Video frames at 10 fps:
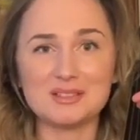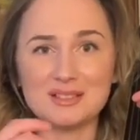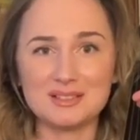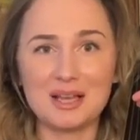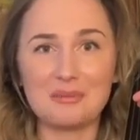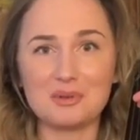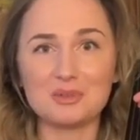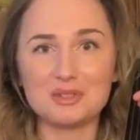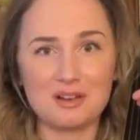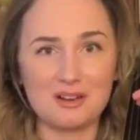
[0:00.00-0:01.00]
the same you
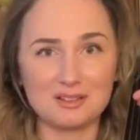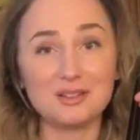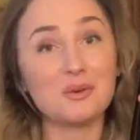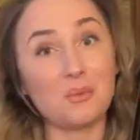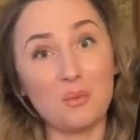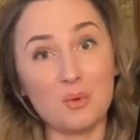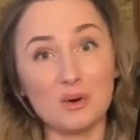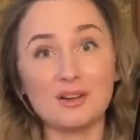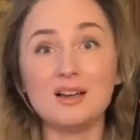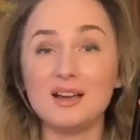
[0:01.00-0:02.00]
sung
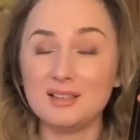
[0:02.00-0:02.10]
or